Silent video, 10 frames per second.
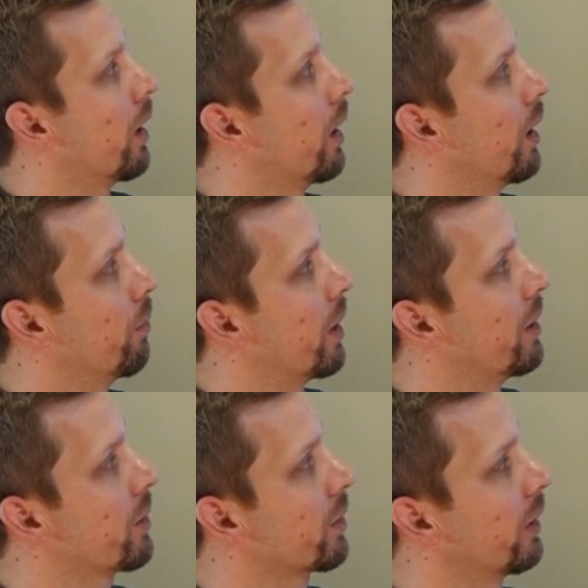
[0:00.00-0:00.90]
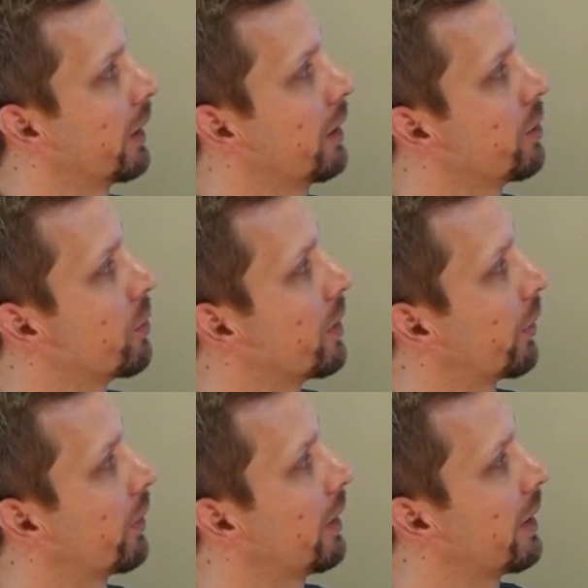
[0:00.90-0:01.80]
Additionally, you can
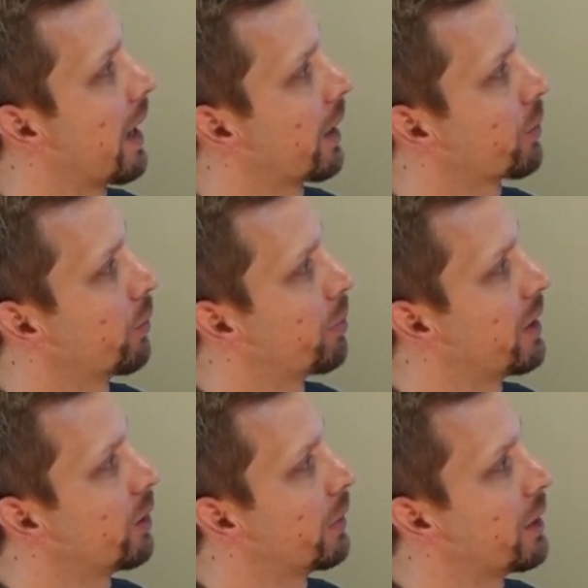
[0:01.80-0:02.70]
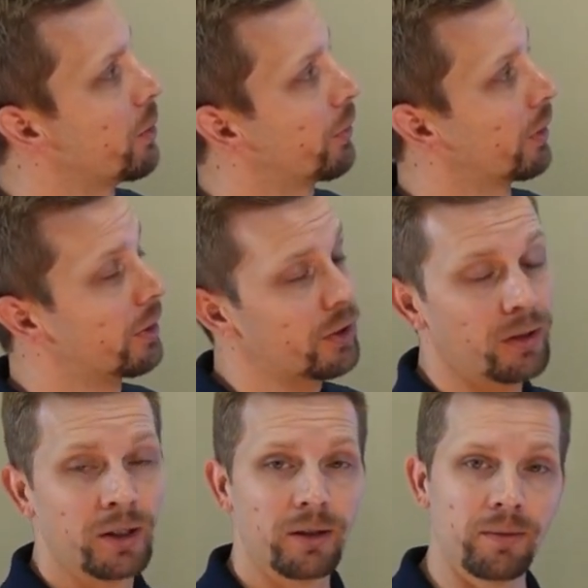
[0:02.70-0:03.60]
see the actual PoE usage
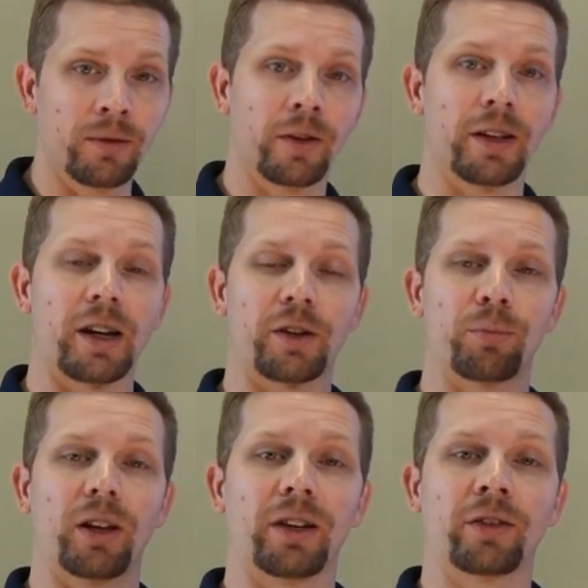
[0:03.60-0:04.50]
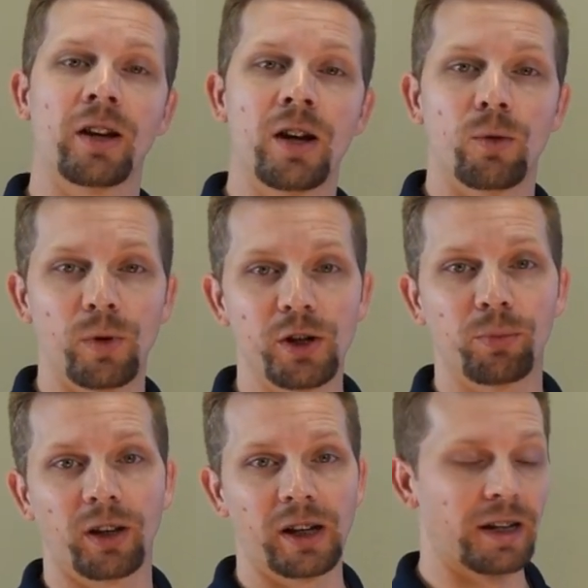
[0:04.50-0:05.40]
that takes place when you
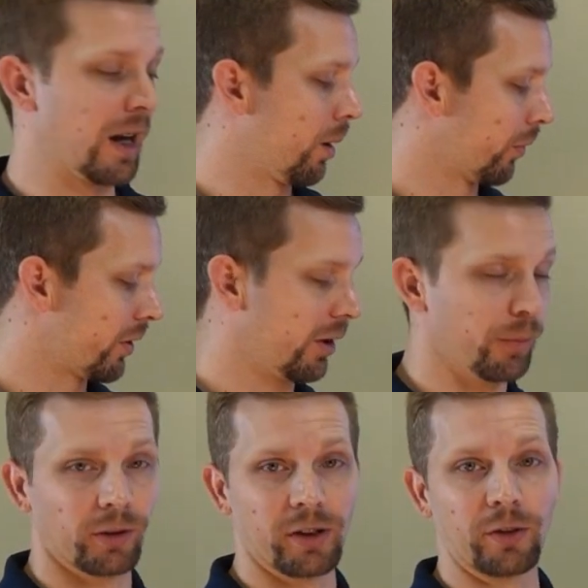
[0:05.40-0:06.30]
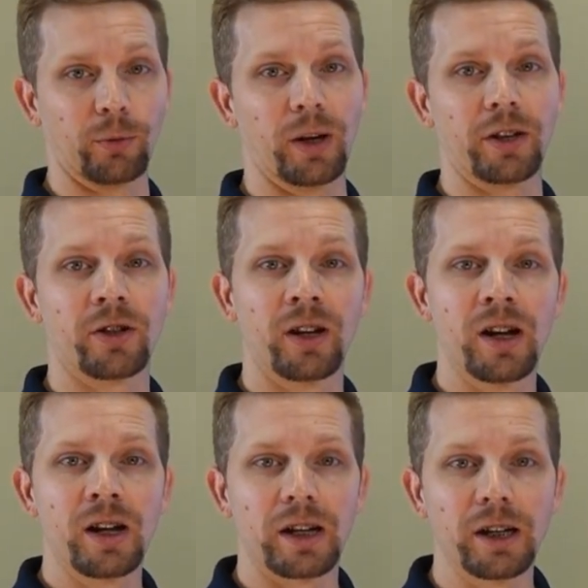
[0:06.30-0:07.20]
plug in cameras to the built-in switch.
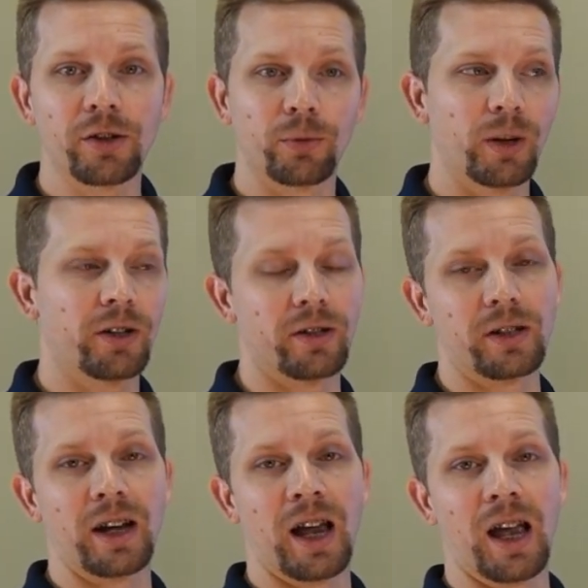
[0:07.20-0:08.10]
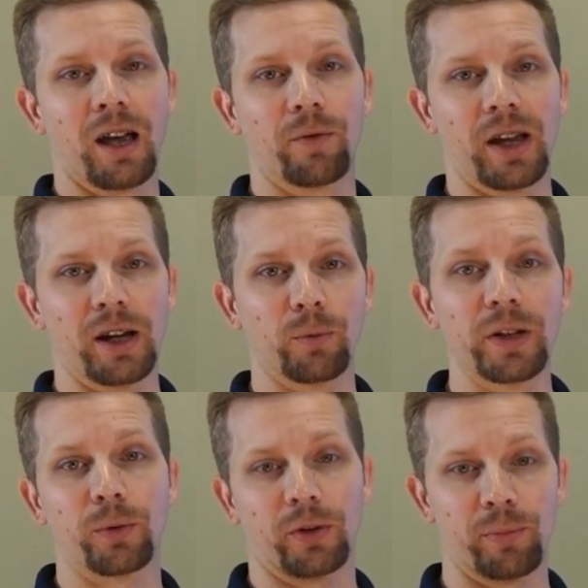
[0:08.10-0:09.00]
Each switch is going to have a
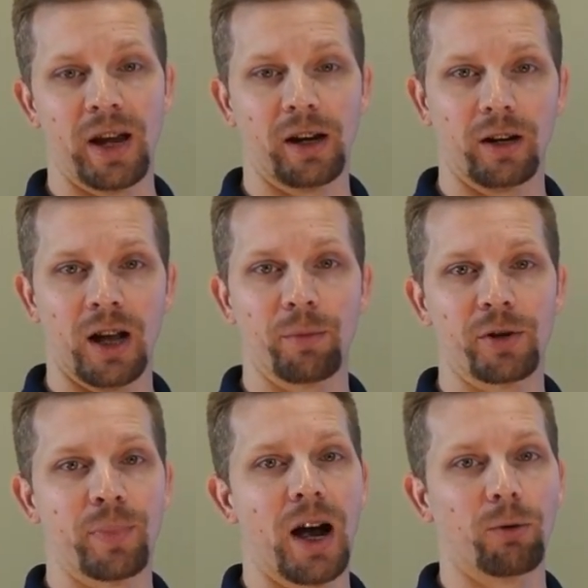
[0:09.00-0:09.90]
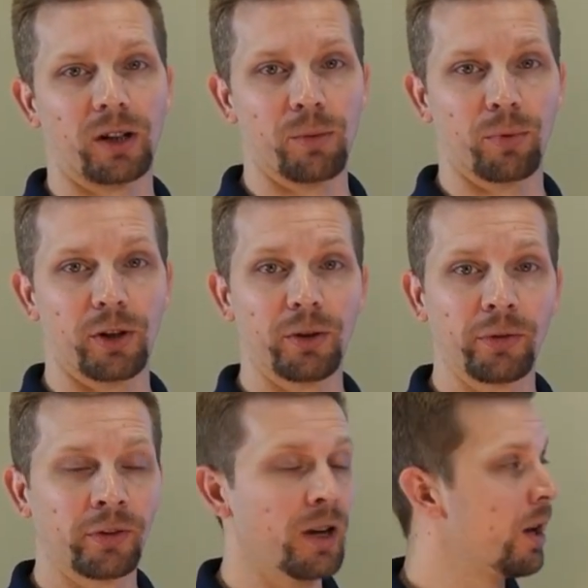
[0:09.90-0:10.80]
resource bank on how much power it can
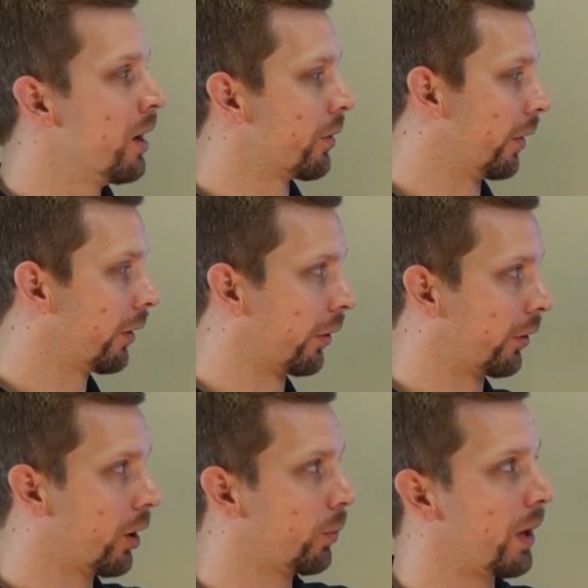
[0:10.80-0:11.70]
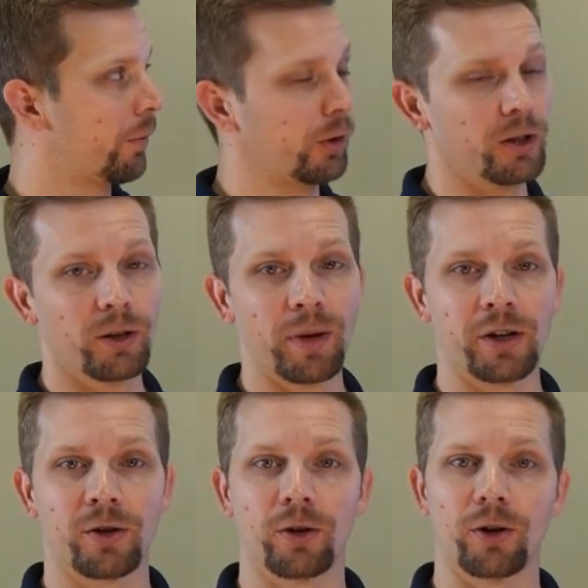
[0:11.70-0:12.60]
produce. So this is a good way for you to
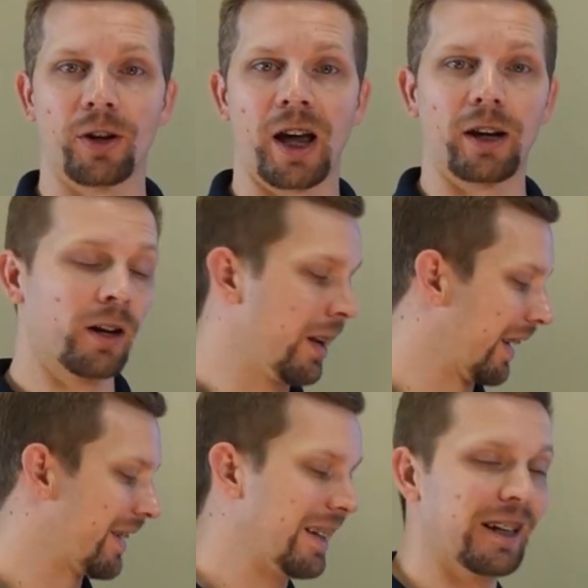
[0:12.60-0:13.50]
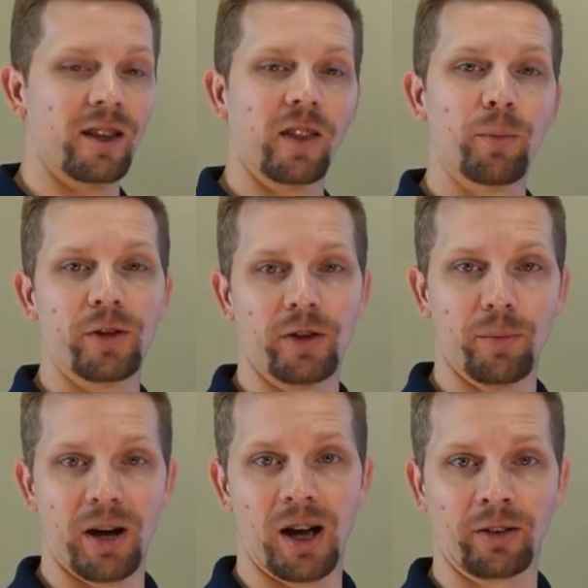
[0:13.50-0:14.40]
make sure you're not exceeding the limits of
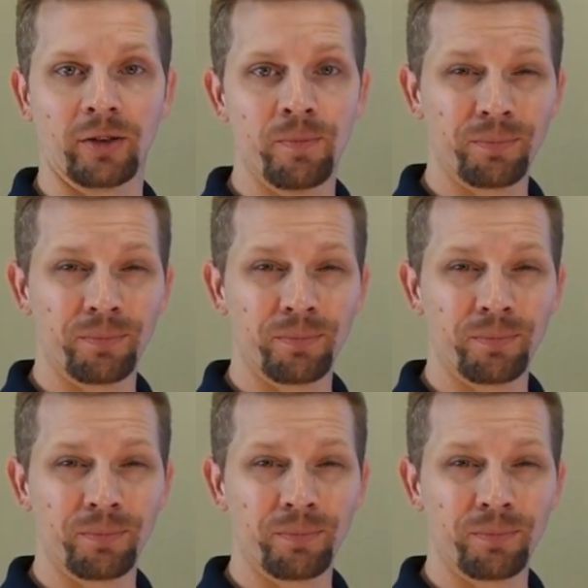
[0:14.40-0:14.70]
the box